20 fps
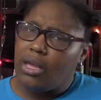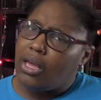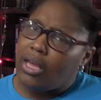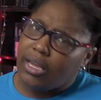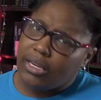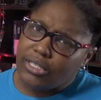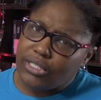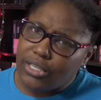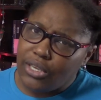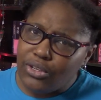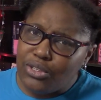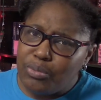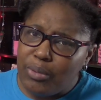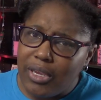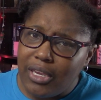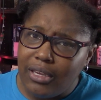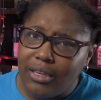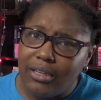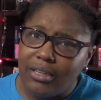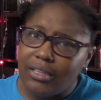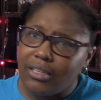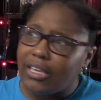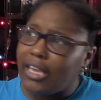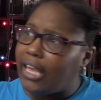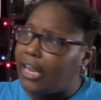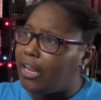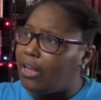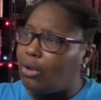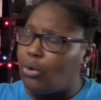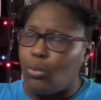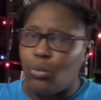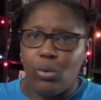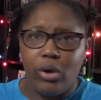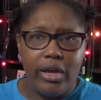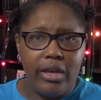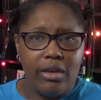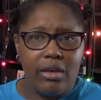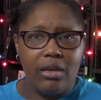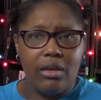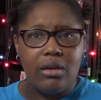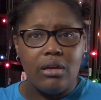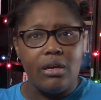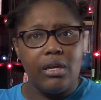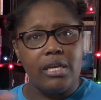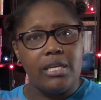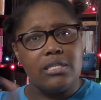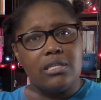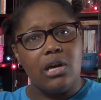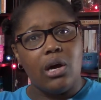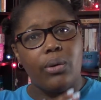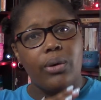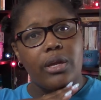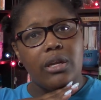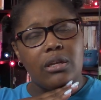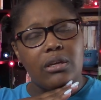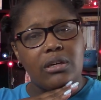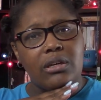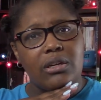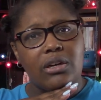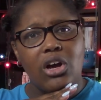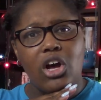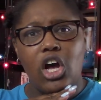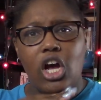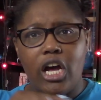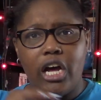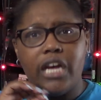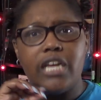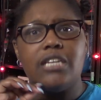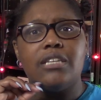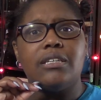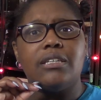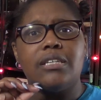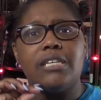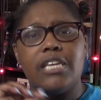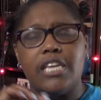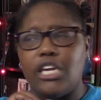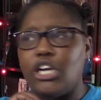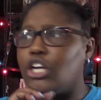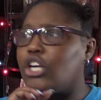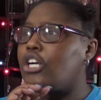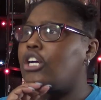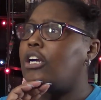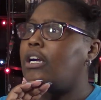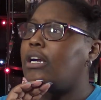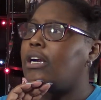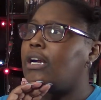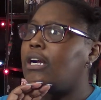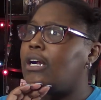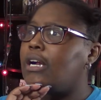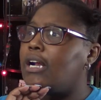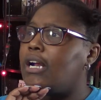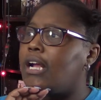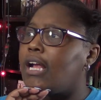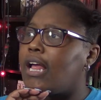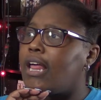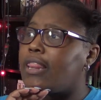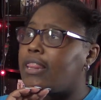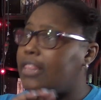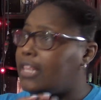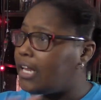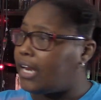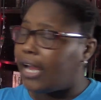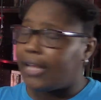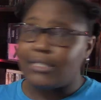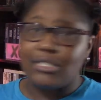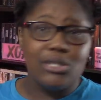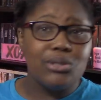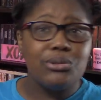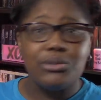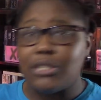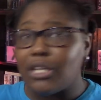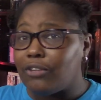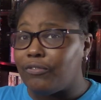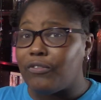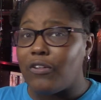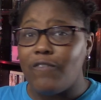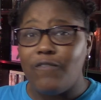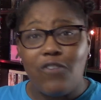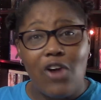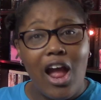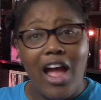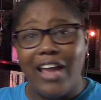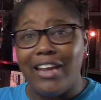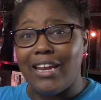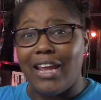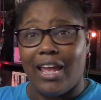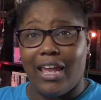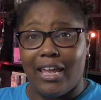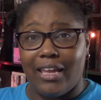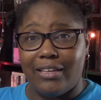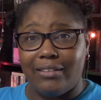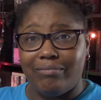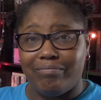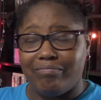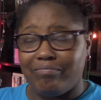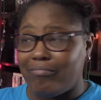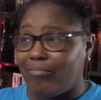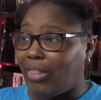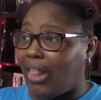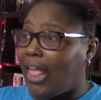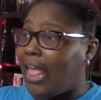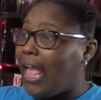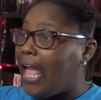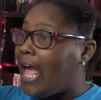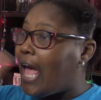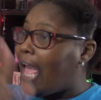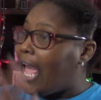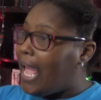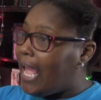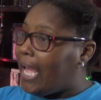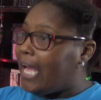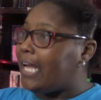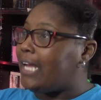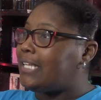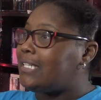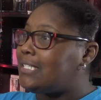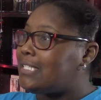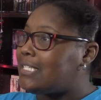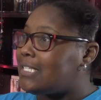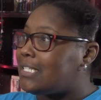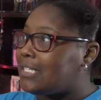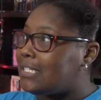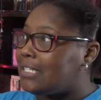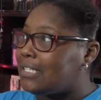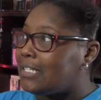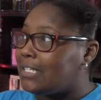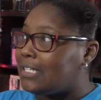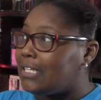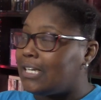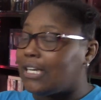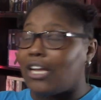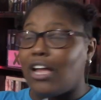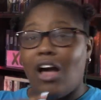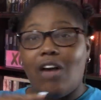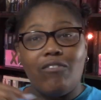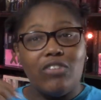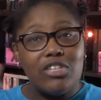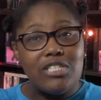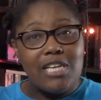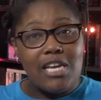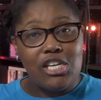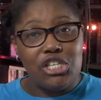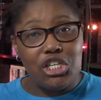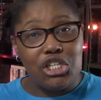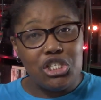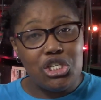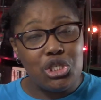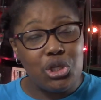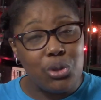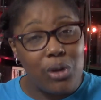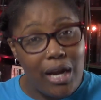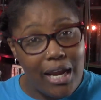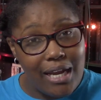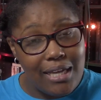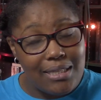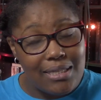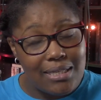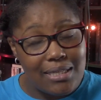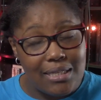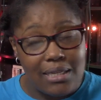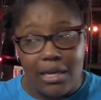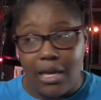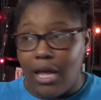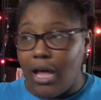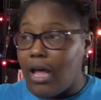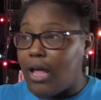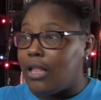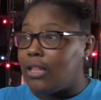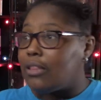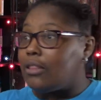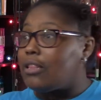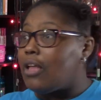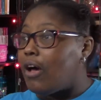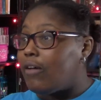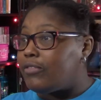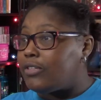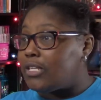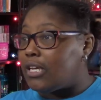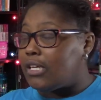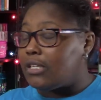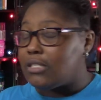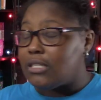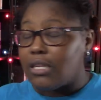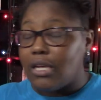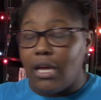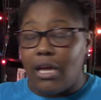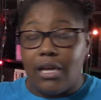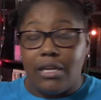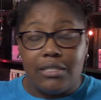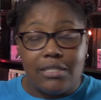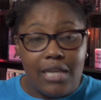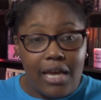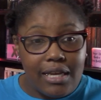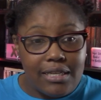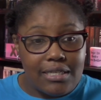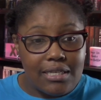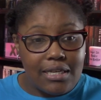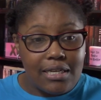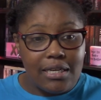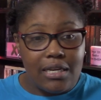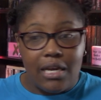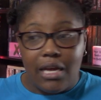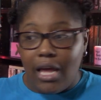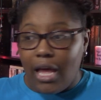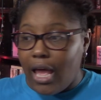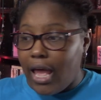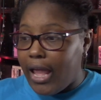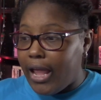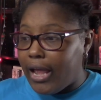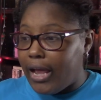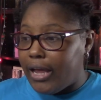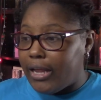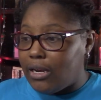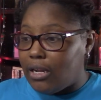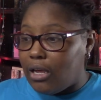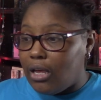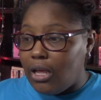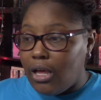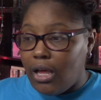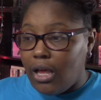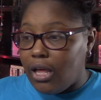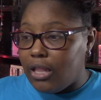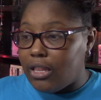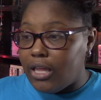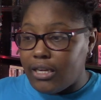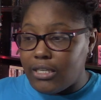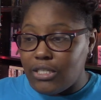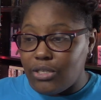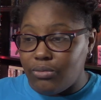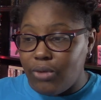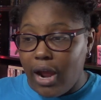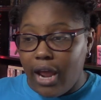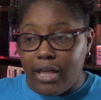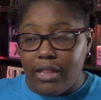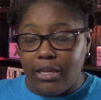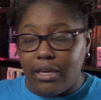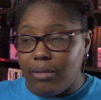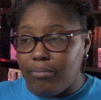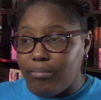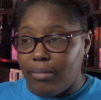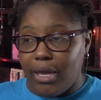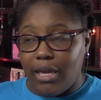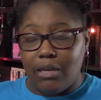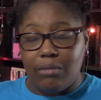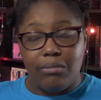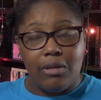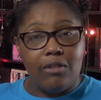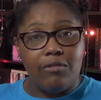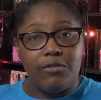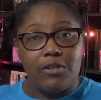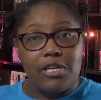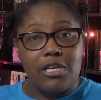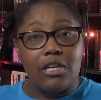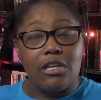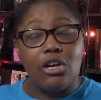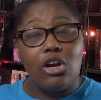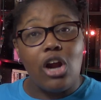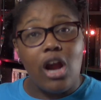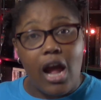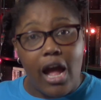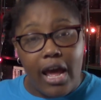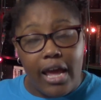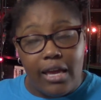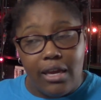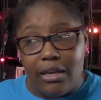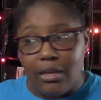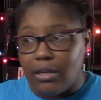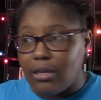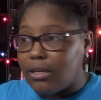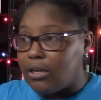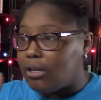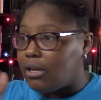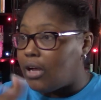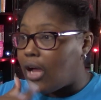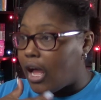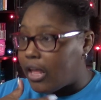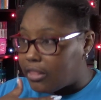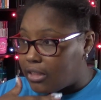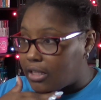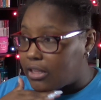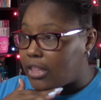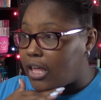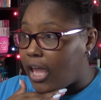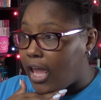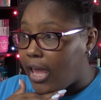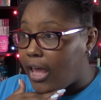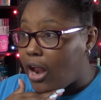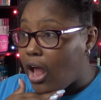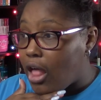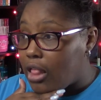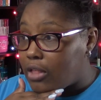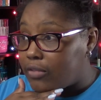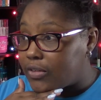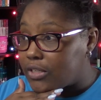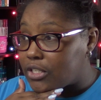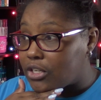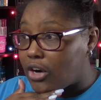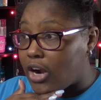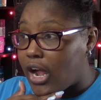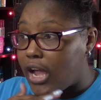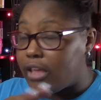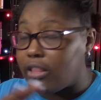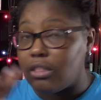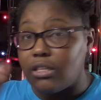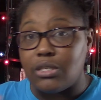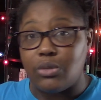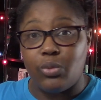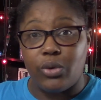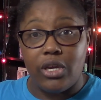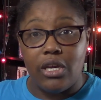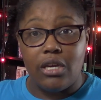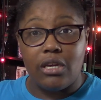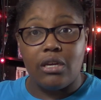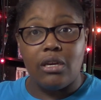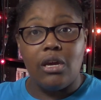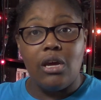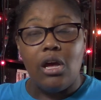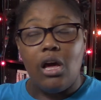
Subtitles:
excuse me, what is going on here? Then I tuned in for Friday. And conversation's great. Loved it. Tessa and Alexa Riley made me freaking cry. I think they had all of us crying this week.